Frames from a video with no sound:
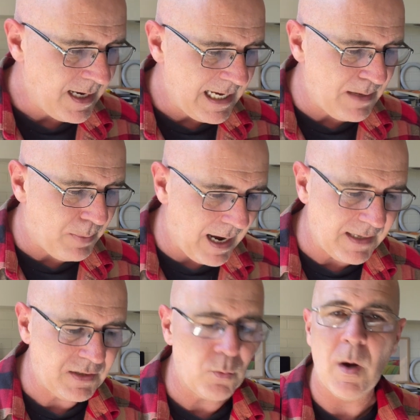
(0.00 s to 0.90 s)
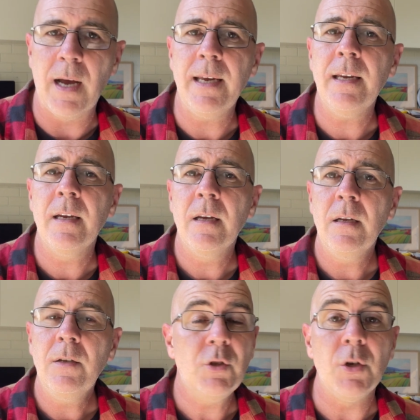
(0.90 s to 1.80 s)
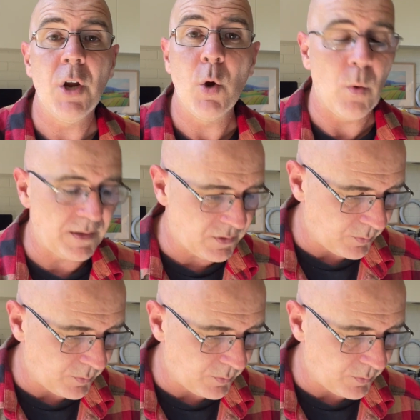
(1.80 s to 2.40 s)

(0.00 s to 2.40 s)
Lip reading: He passed away to no one's